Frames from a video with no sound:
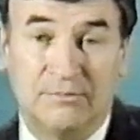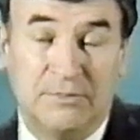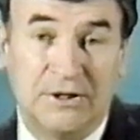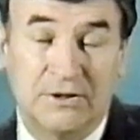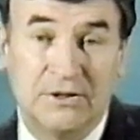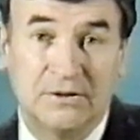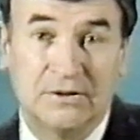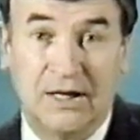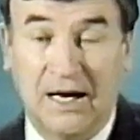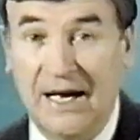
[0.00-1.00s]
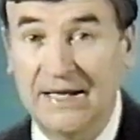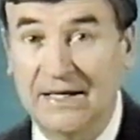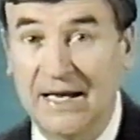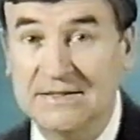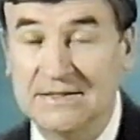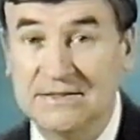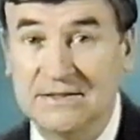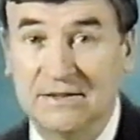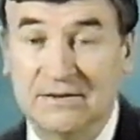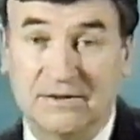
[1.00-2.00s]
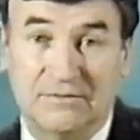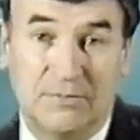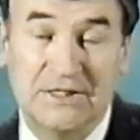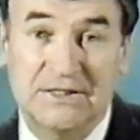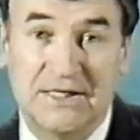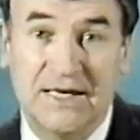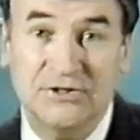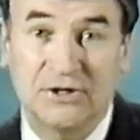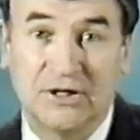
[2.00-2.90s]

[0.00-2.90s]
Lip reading: Beard, eyeglasses, mustache,